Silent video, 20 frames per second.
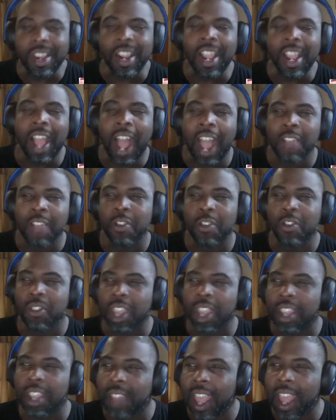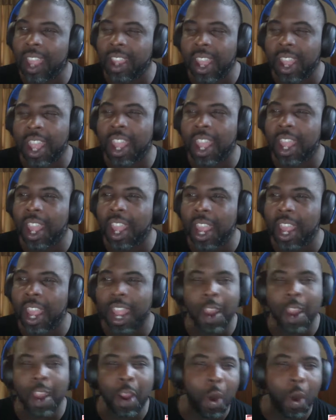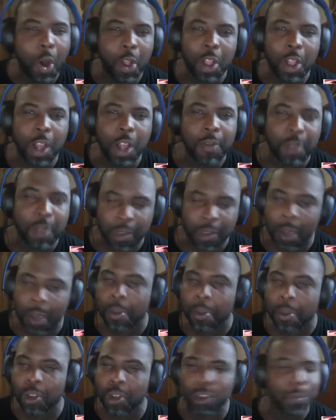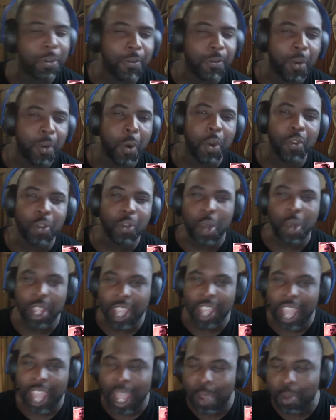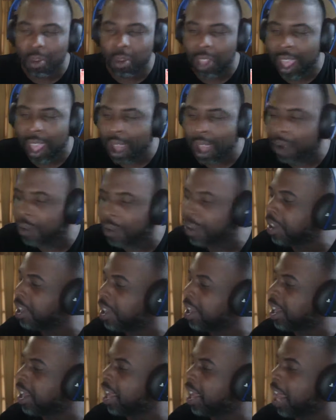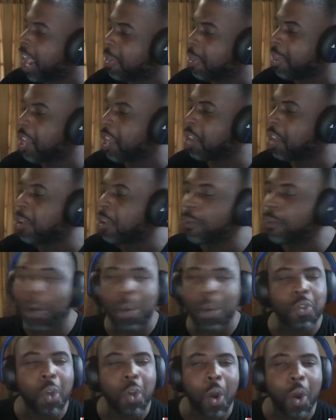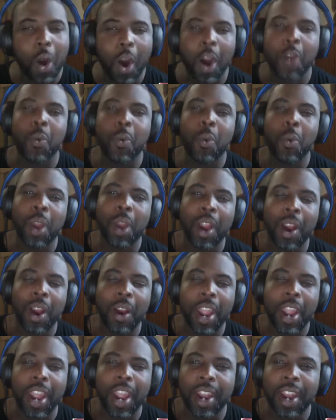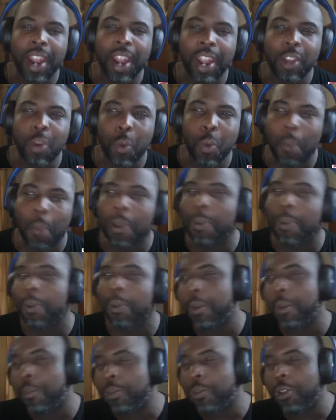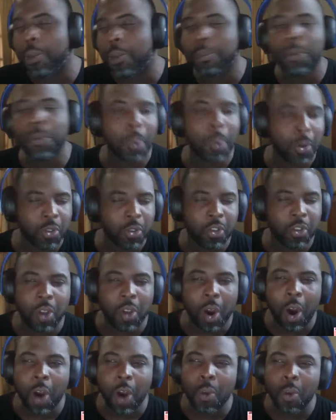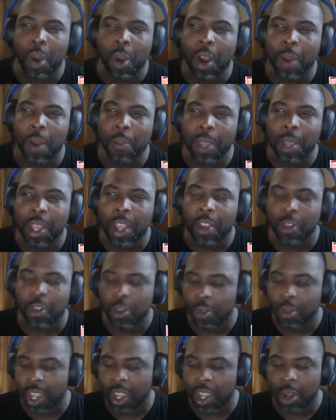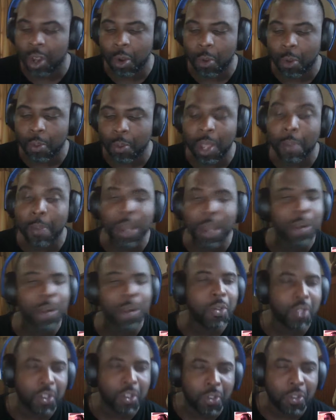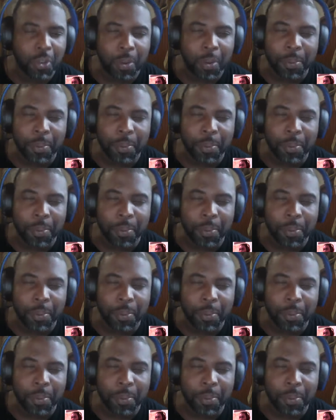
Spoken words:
I just think that, yeah, all of these companies should be focused on games now. I think you focus on hardware and you want people to purchase the hardware because you think it'll be a better system,